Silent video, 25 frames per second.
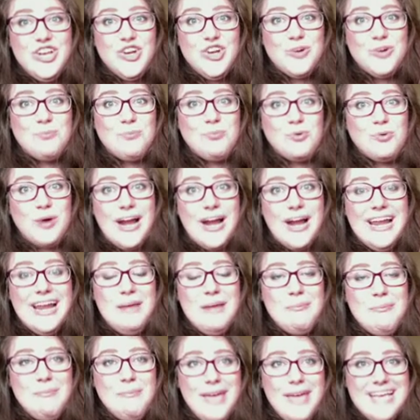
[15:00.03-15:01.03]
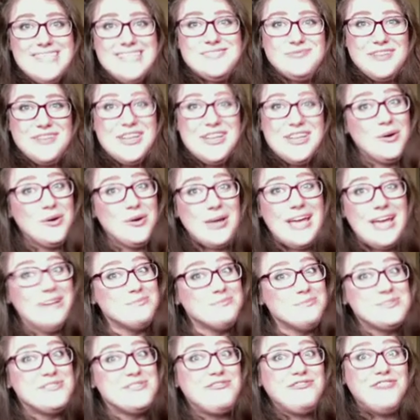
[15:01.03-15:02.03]
your brain makes video
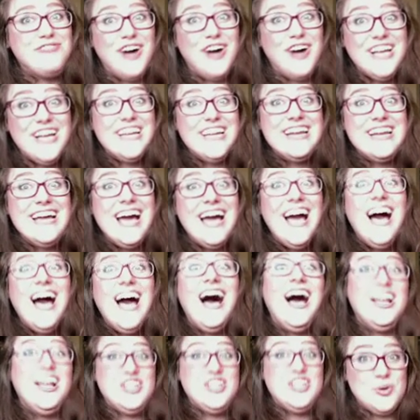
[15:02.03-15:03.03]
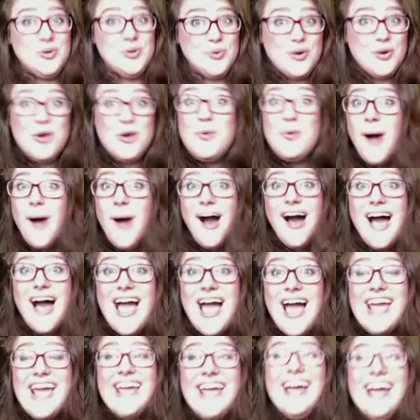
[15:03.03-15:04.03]
games fun. I don't know
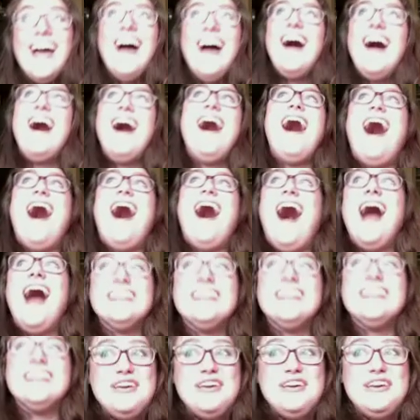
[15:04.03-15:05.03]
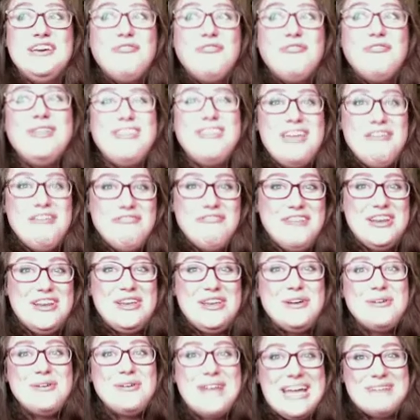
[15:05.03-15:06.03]
why. I live with a
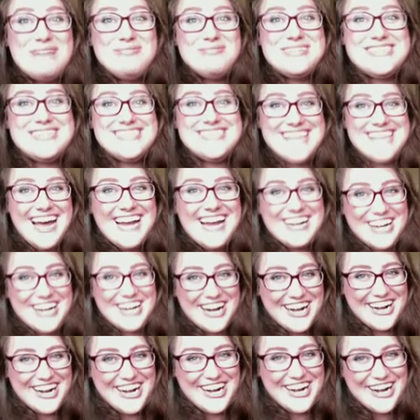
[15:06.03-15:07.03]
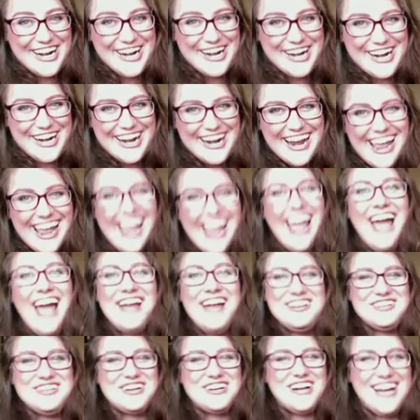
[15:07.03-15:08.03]
video game designer
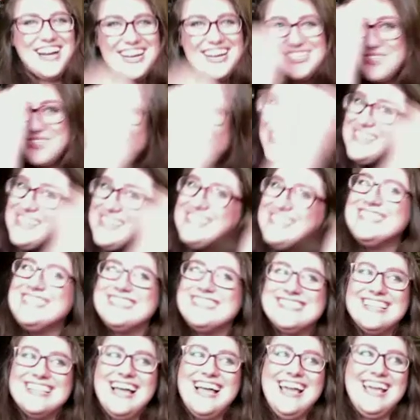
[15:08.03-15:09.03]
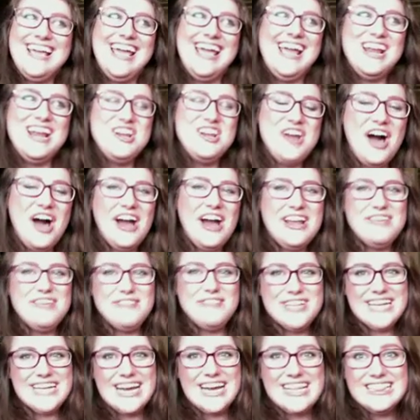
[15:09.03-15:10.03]
and her husband is like a not
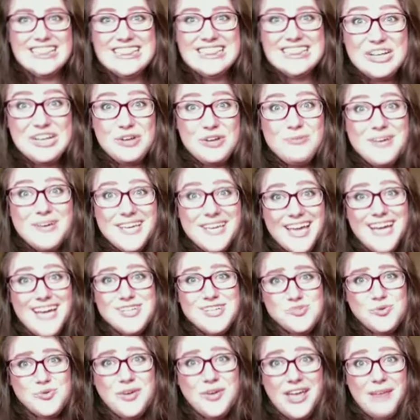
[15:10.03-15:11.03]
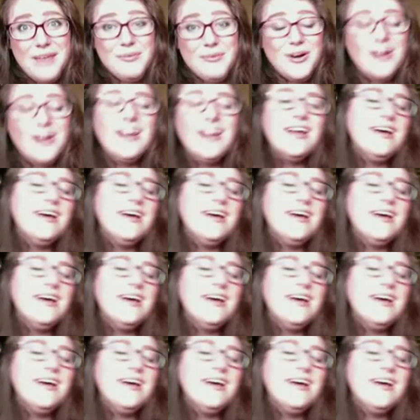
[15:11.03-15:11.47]
even a little bit casual gamer.